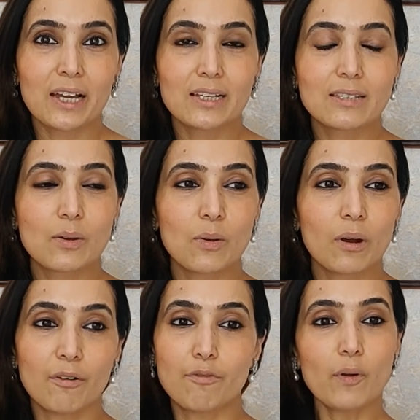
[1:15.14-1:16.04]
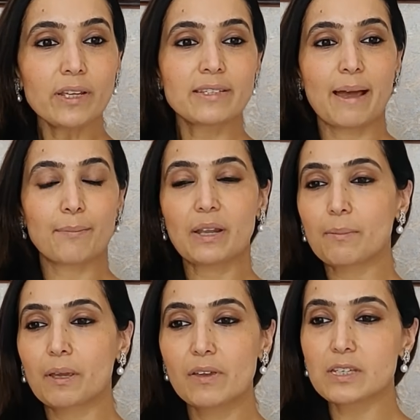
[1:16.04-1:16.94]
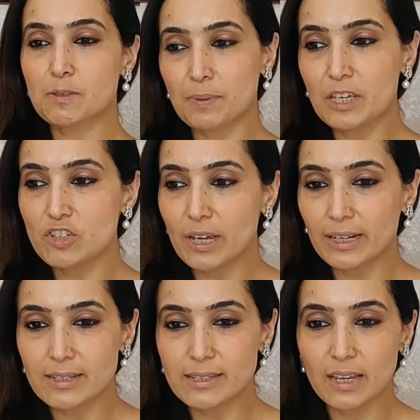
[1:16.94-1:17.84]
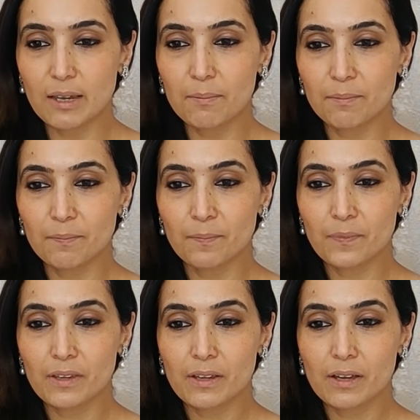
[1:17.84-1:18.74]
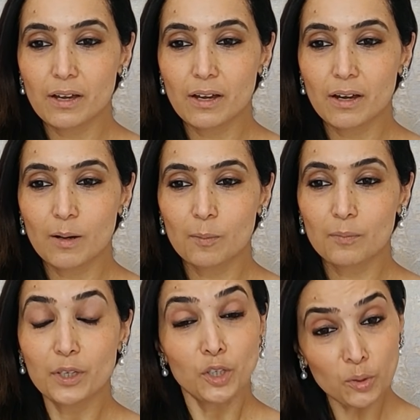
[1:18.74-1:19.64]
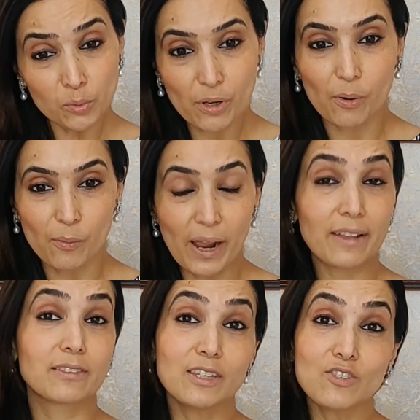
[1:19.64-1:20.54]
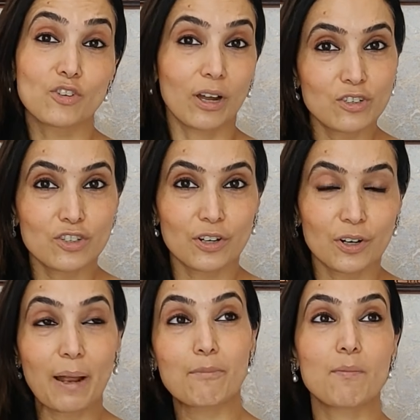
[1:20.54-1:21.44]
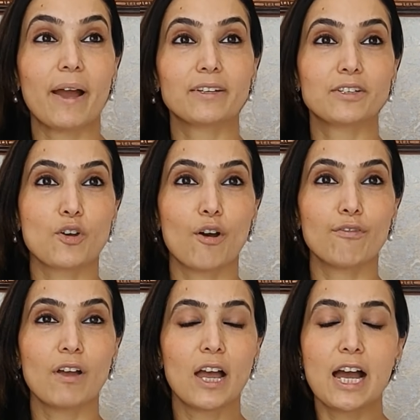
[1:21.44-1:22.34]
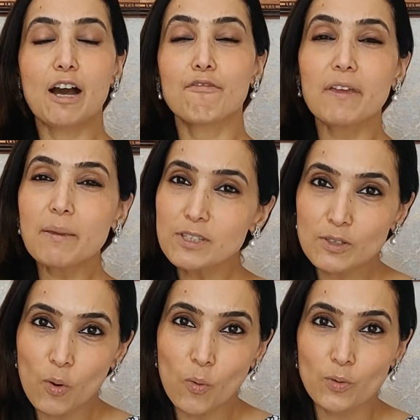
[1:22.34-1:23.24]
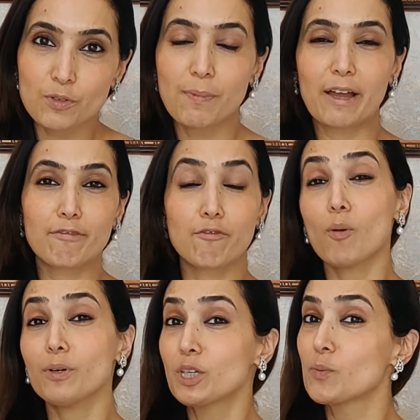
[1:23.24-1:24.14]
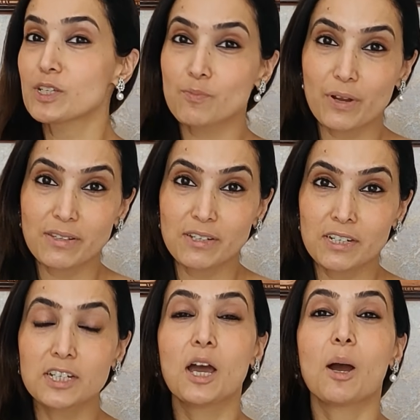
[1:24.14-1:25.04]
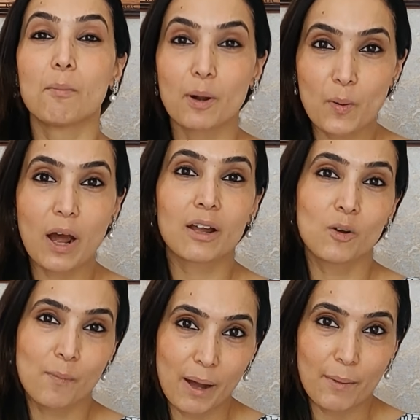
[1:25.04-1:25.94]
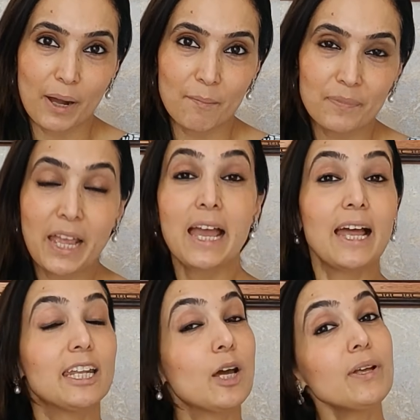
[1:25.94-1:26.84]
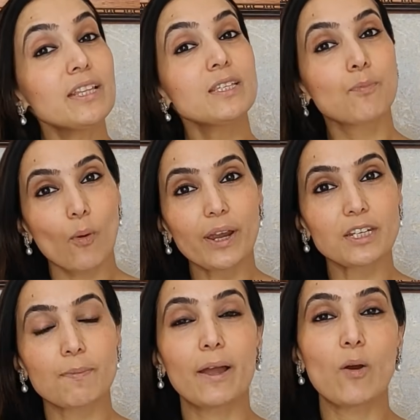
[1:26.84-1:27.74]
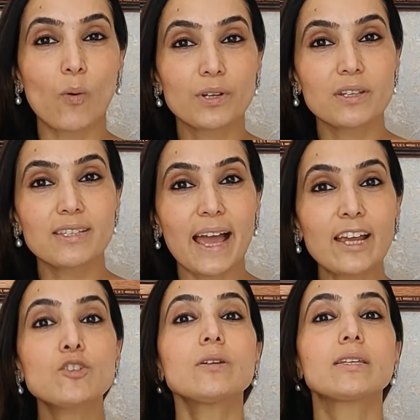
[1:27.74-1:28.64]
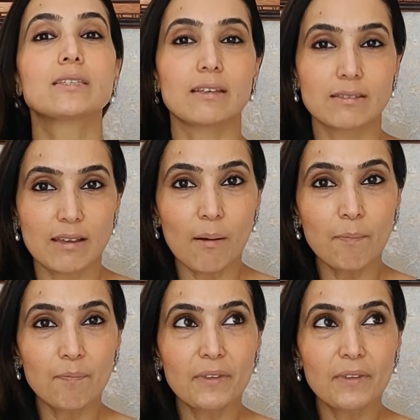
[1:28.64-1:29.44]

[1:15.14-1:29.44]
So, for example, I'm giving a speech and I say, at this juncture, I'm reminded of a famous quote by former US President Barack Obama. Now, at this point, my audience actually sits up